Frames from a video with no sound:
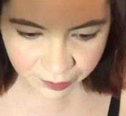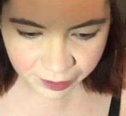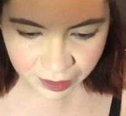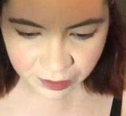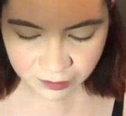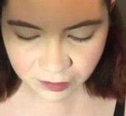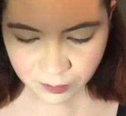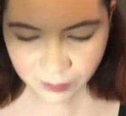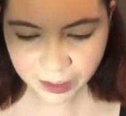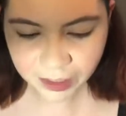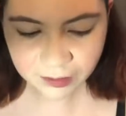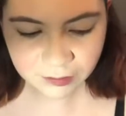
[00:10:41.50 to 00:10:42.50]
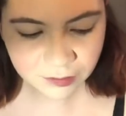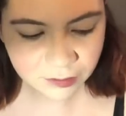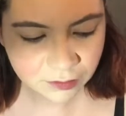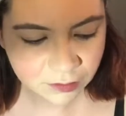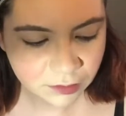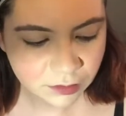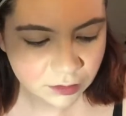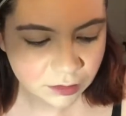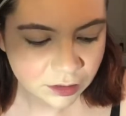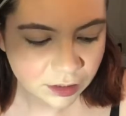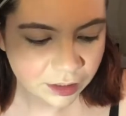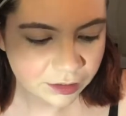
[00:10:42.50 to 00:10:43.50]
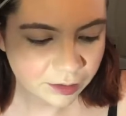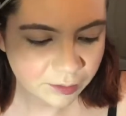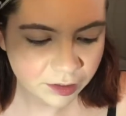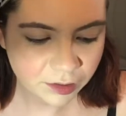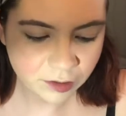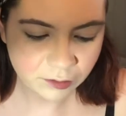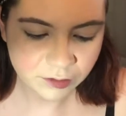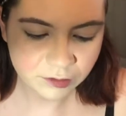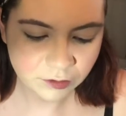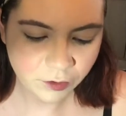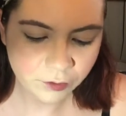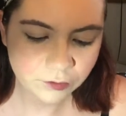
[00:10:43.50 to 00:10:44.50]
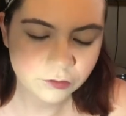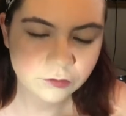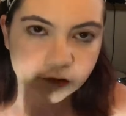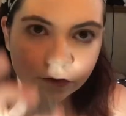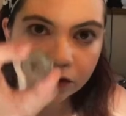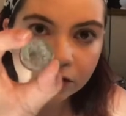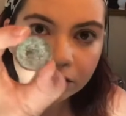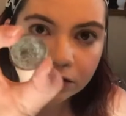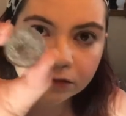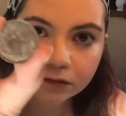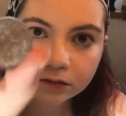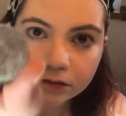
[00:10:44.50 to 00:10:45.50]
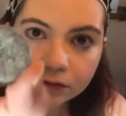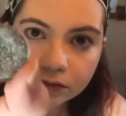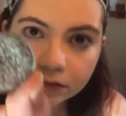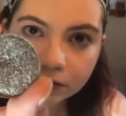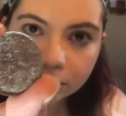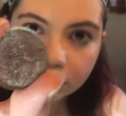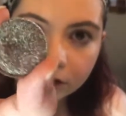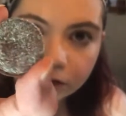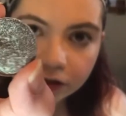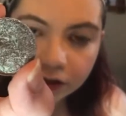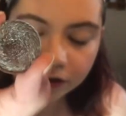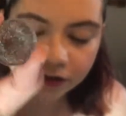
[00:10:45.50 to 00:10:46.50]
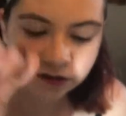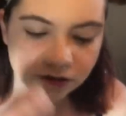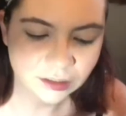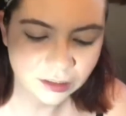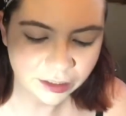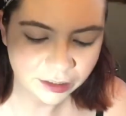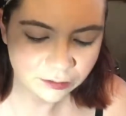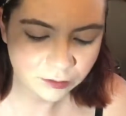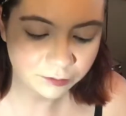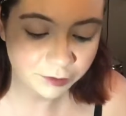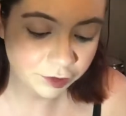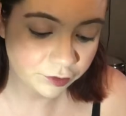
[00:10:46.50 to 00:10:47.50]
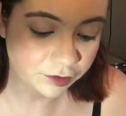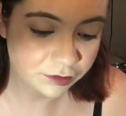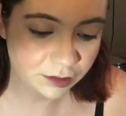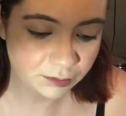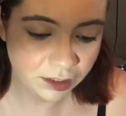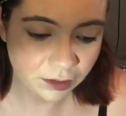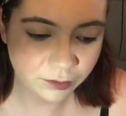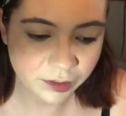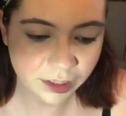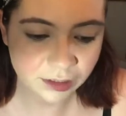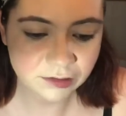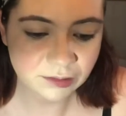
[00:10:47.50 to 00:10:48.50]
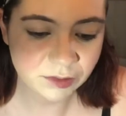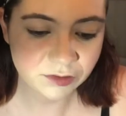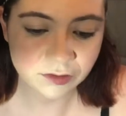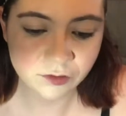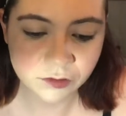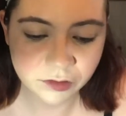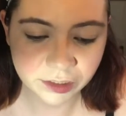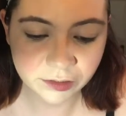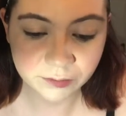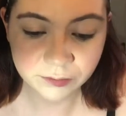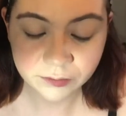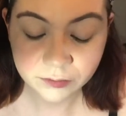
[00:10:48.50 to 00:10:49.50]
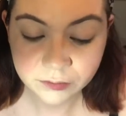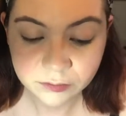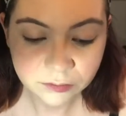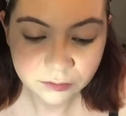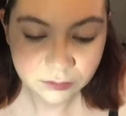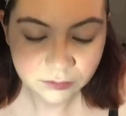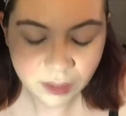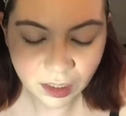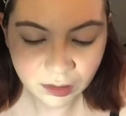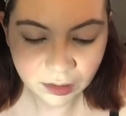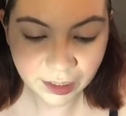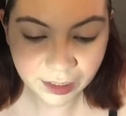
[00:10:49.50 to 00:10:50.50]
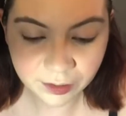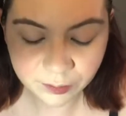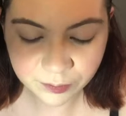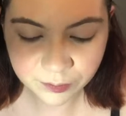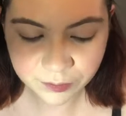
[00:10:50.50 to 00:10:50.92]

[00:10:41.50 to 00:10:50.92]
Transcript: Now I need some mattes. I think I'm gonna go with Toadstool. Hopefully you can see that. Hopefully you can see me okay, because I'm using just like a lamp.